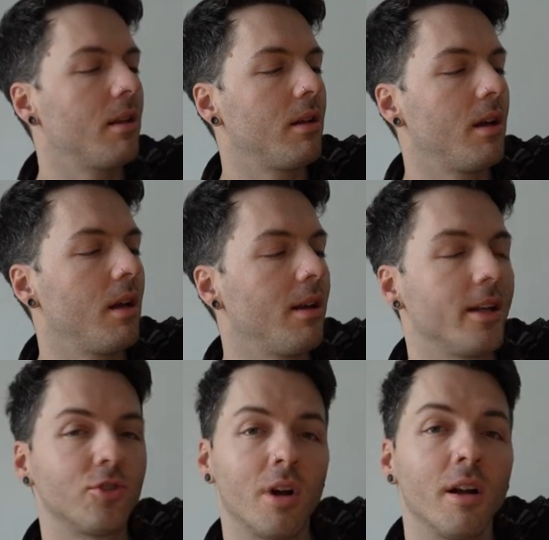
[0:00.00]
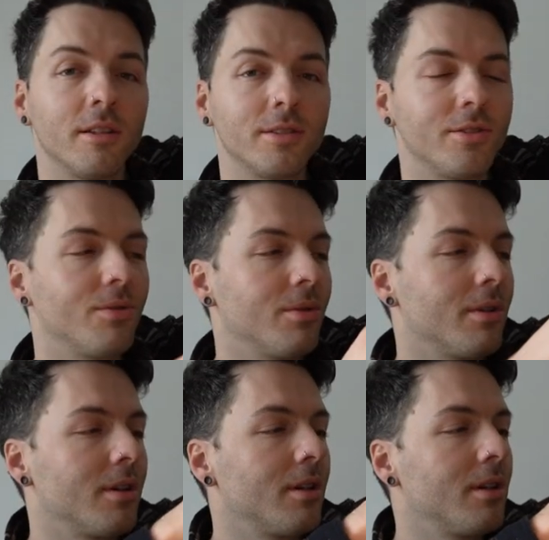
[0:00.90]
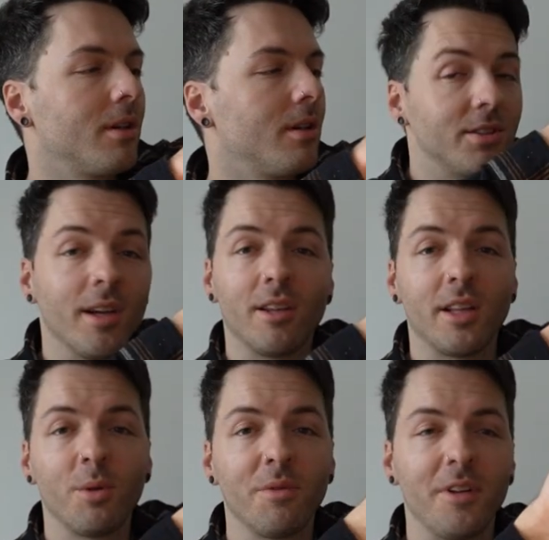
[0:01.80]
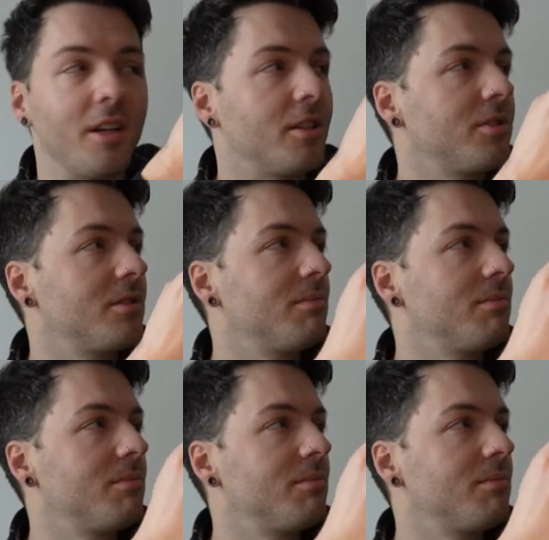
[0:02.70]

the electronics store. So I thought they were finished.